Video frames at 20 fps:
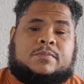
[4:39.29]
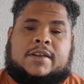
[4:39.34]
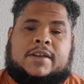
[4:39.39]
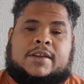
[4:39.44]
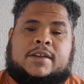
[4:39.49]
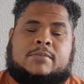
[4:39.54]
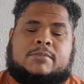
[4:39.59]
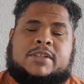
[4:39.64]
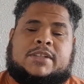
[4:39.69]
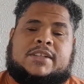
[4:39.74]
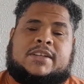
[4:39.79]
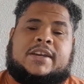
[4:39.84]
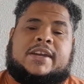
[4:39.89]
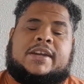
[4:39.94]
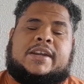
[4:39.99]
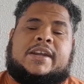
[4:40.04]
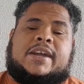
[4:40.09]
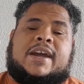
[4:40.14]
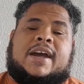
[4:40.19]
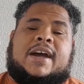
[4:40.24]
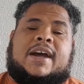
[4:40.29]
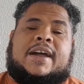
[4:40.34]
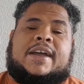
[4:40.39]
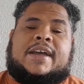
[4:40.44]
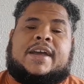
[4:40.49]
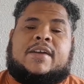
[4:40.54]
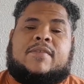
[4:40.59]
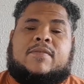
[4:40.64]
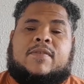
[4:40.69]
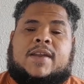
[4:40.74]
At number three, I
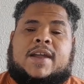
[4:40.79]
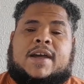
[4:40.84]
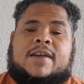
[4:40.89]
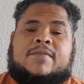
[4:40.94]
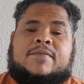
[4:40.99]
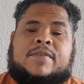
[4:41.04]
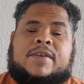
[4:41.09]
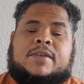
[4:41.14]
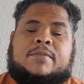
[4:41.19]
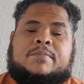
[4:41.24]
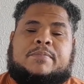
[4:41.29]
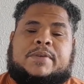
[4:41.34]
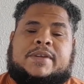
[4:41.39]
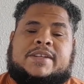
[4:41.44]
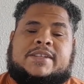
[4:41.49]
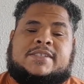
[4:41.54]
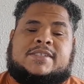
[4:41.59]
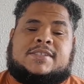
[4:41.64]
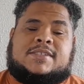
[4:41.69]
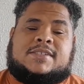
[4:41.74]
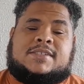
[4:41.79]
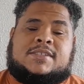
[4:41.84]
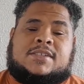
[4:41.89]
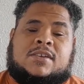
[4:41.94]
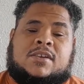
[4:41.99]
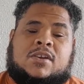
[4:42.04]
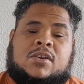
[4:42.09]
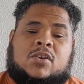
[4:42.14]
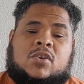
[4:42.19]
have Life in Pieces,